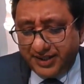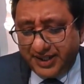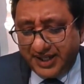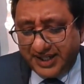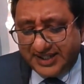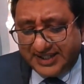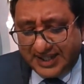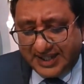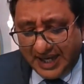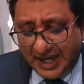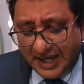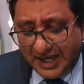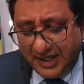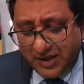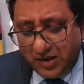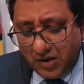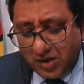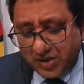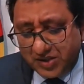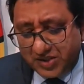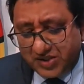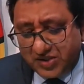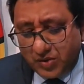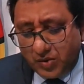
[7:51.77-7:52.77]
They said
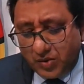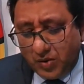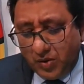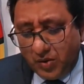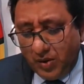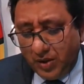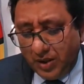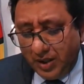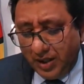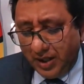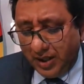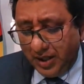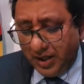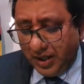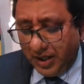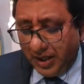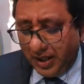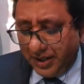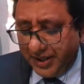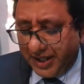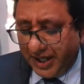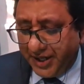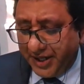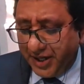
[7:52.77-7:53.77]
also
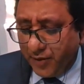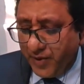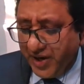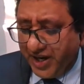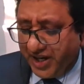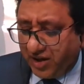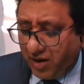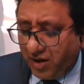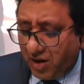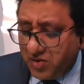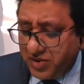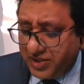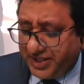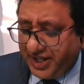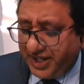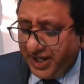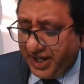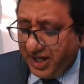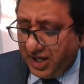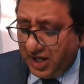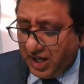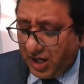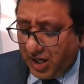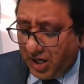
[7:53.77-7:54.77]
that the
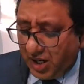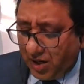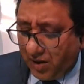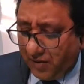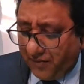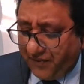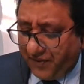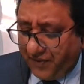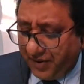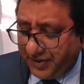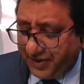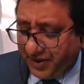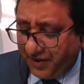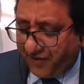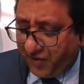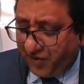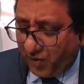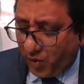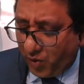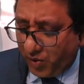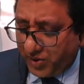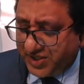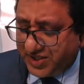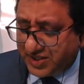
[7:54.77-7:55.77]
recounting of the
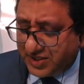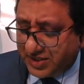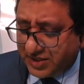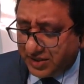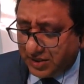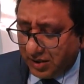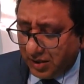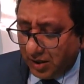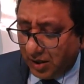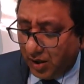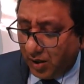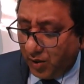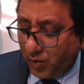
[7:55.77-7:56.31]
votes